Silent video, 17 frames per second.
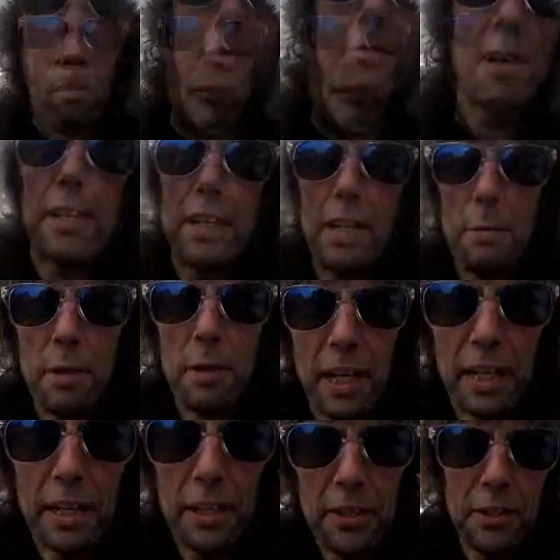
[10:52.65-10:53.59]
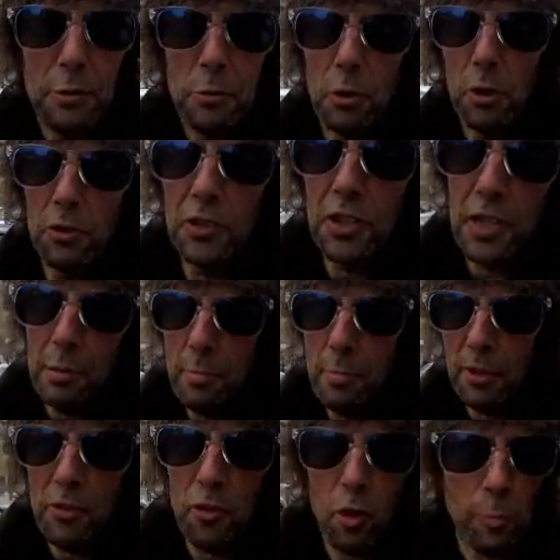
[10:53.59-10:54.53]
Right, now we're getting towards the
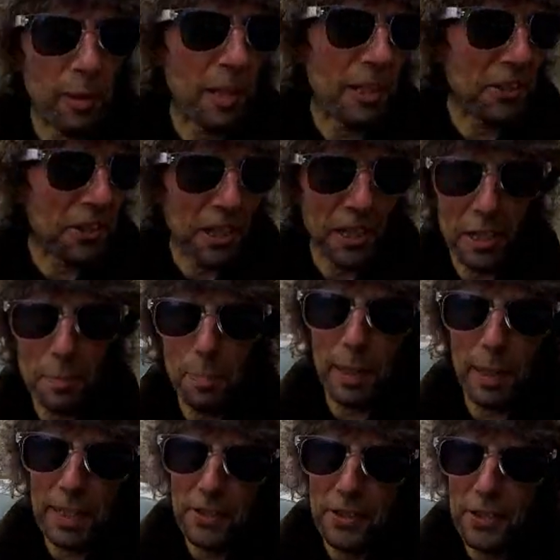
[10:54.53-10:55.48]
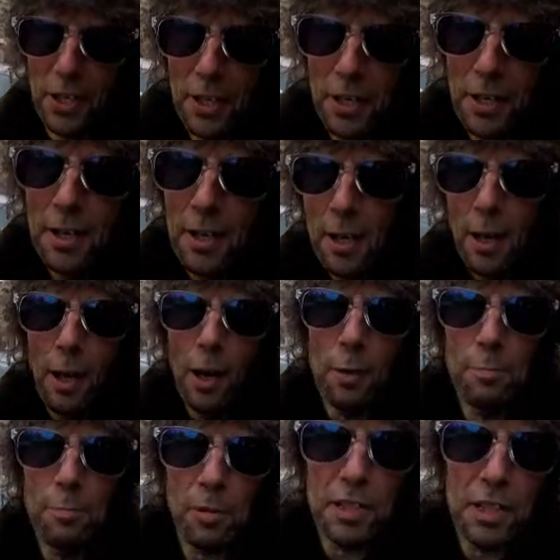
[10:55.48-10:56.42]
metropolis kind of place
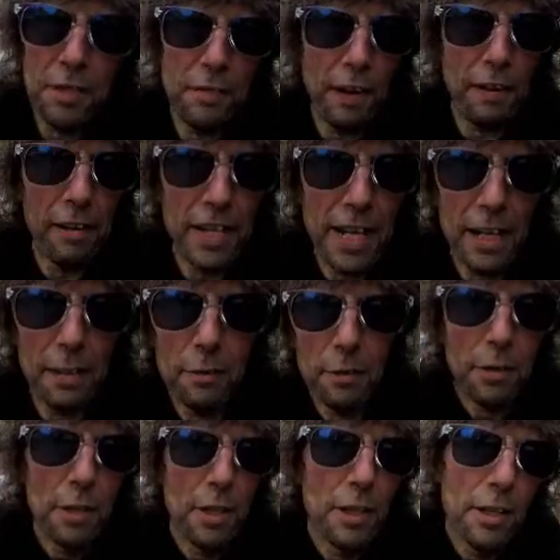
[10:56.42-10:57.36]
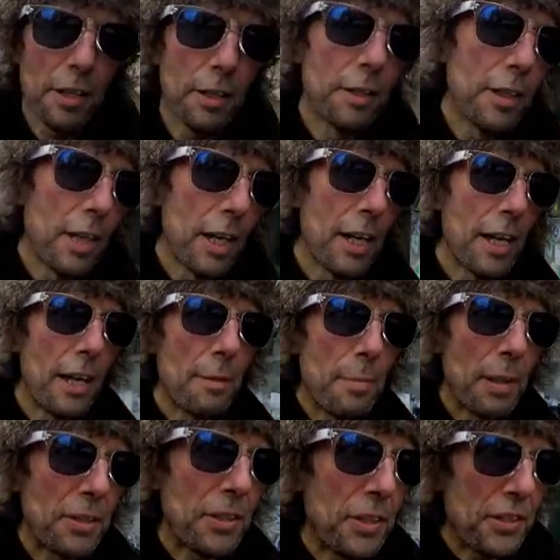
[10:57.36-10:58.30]
of Broughty Ferry now.
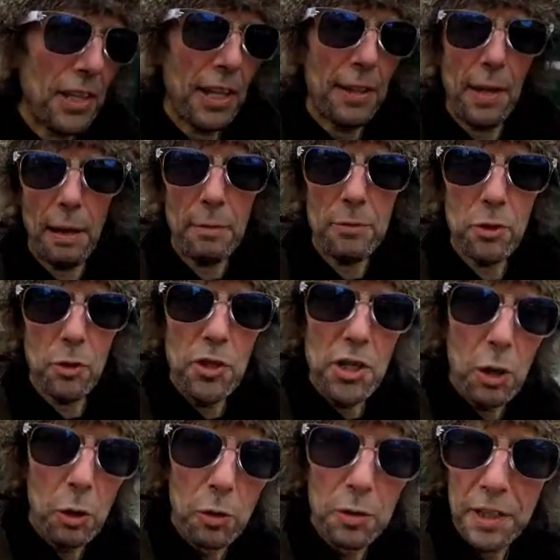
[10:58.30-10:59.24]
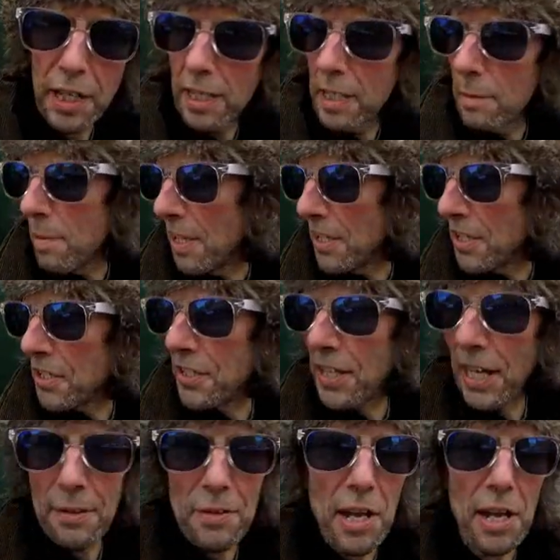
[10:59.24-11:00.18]
As you can tell, that was all the old kind of bit just
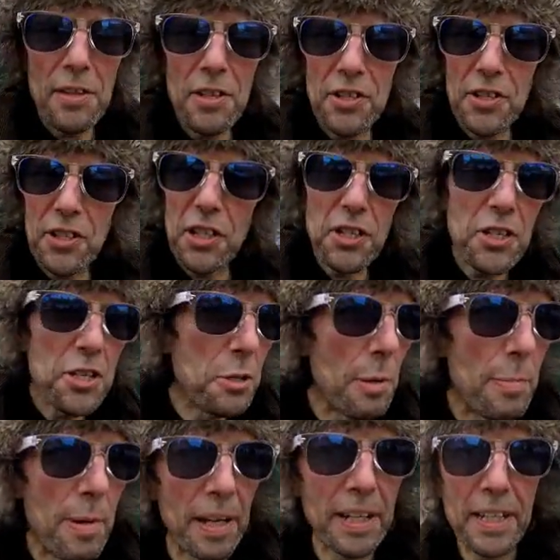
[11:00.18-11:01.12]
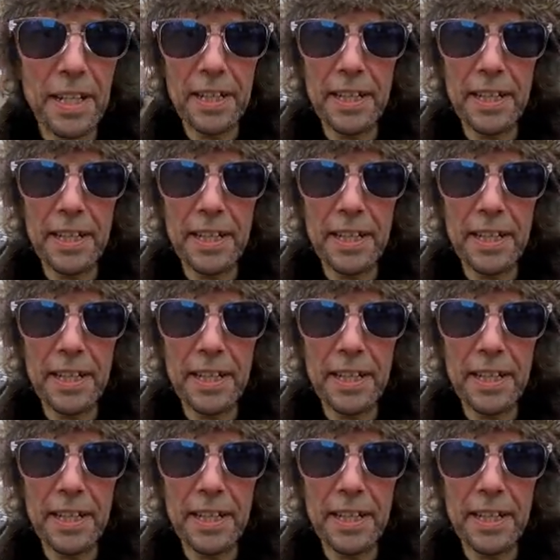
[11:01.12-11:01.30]
down there. This is the newer bit here.